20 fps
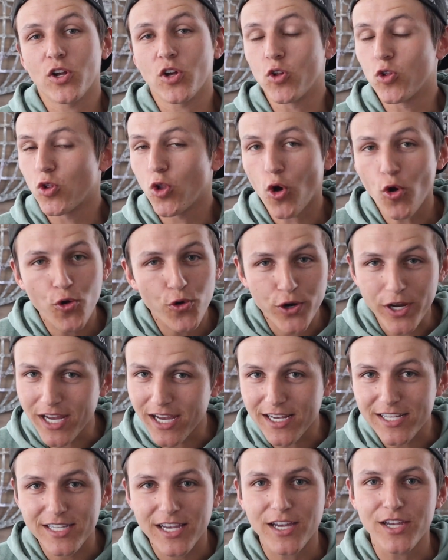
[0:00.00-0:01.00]

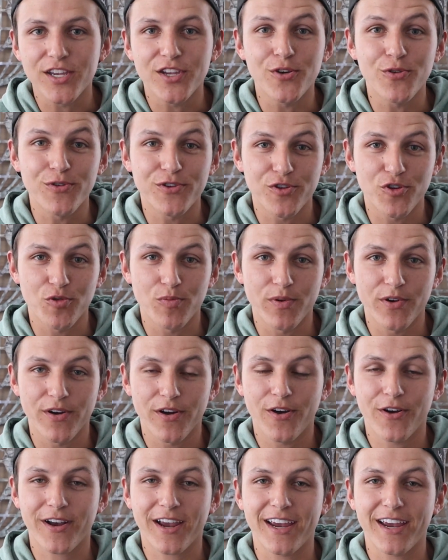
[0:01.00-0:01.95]
glorious YouTuber.